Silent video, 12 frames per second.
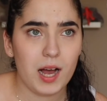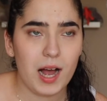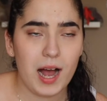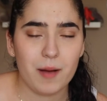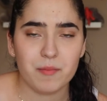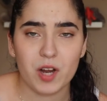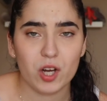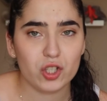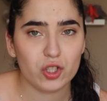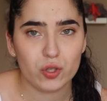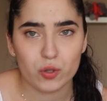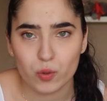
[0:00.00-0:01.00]
I'm not
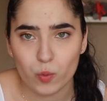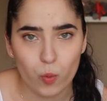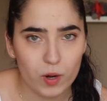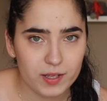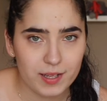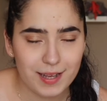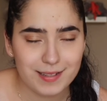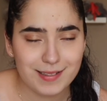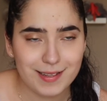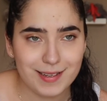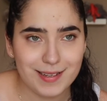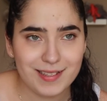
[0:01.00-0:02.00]
sure what
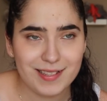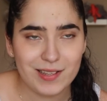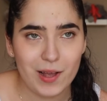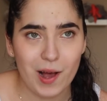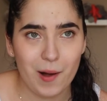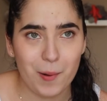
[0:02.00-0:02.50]
test it is.